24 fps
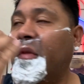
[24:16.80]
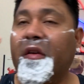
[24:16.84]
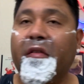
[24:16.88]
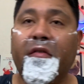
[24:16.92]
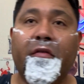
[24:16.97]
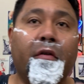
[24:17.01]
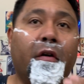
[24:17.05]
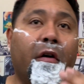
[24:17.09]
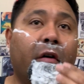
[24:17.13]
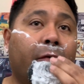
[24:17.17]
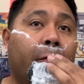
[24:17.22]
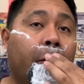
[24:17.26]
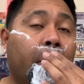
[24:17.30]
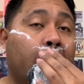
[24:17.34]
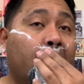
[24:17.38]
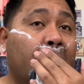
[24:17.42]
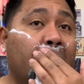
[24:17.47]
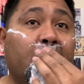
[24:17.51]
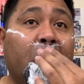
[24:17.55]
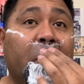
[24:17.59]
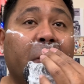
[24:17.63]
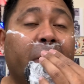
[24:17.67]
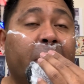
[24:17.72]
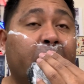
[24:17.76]
Sorry for the
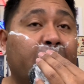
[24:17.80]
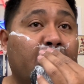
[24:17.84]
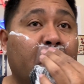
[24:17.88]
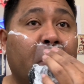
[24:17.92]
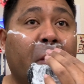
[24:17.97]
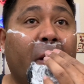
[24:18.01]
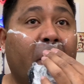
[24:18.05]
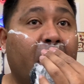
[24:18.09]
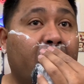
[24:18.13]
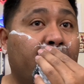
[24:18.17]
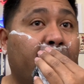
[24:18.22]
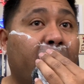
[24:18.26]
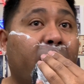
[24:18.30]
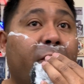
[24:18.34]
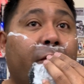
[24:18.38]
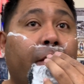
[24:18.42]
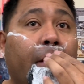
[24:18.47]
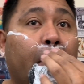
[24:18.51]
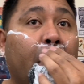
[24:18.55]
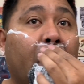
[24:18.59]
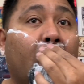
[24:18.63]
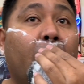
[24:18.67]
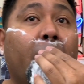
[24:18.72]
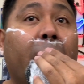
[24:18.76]
noise too. I have my
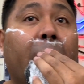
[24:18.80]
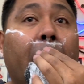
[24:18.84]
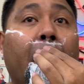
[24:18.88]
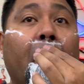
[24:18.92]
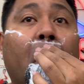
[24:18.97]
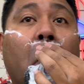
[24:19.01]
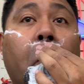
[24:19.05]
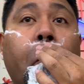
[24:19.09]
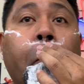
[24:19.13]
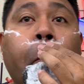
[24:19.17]
fan blowing.